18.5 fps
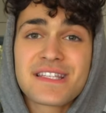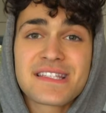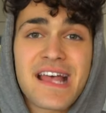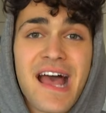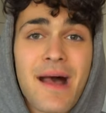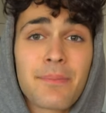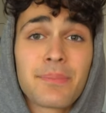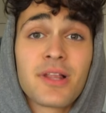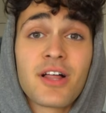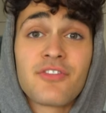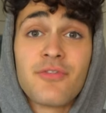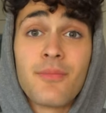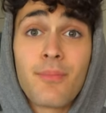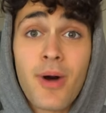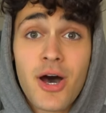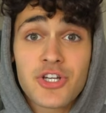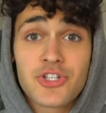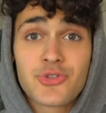sample of
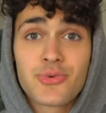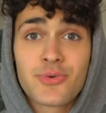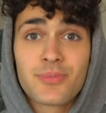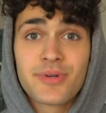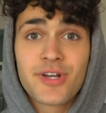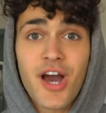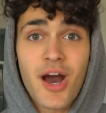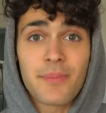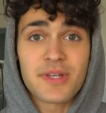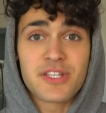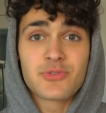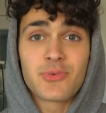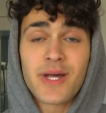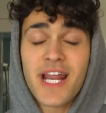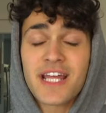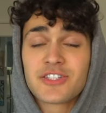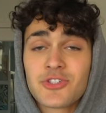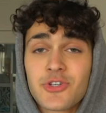mushroom gummies
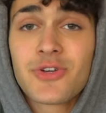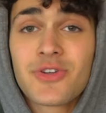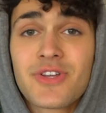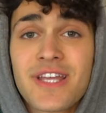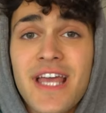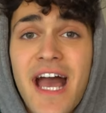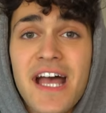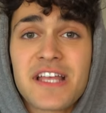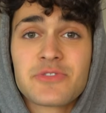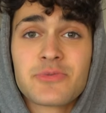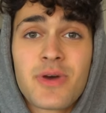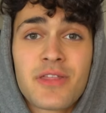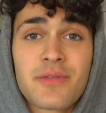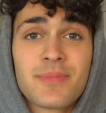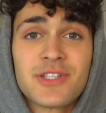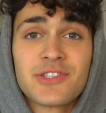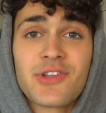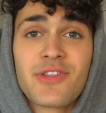when I took you guys
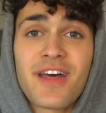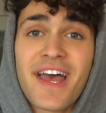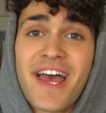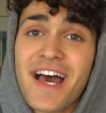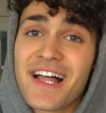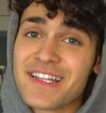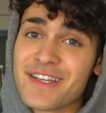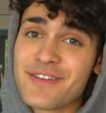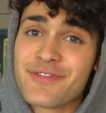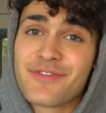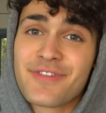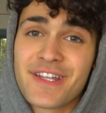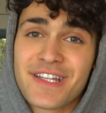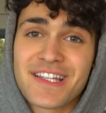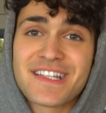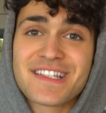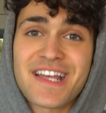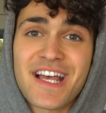with me to the LA
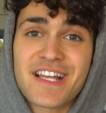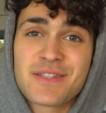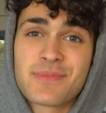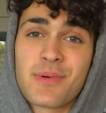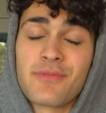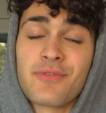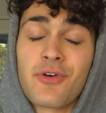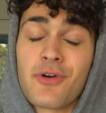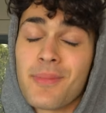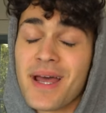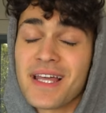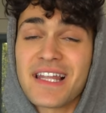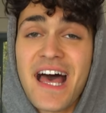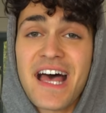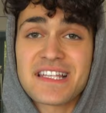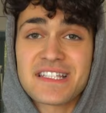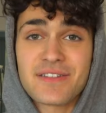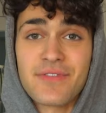Fitness Expo for my
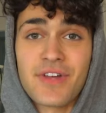last